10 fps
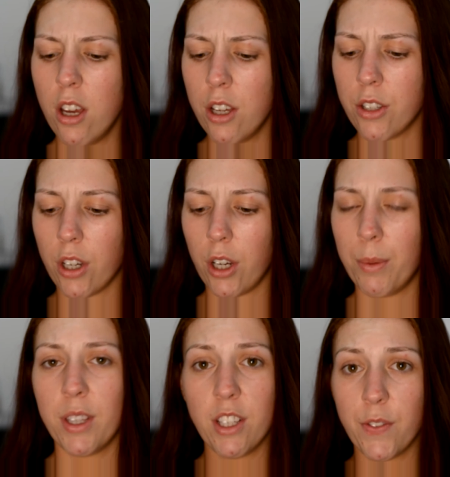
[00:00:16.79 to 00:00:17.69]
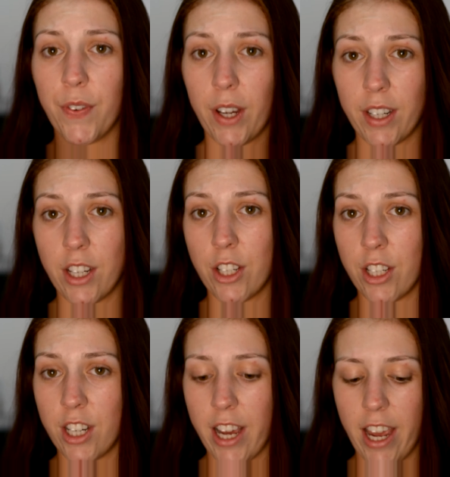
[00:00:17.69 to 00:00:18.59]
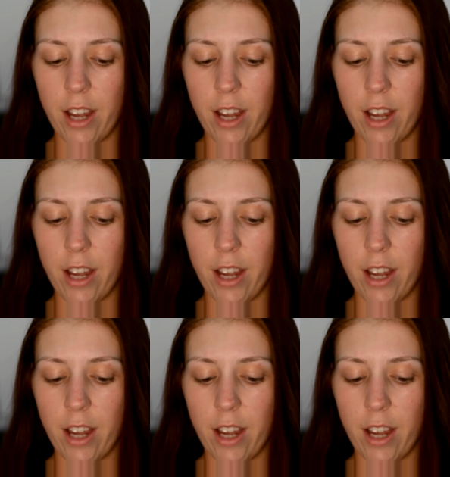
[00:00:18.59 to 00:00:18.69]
So with this foundation today,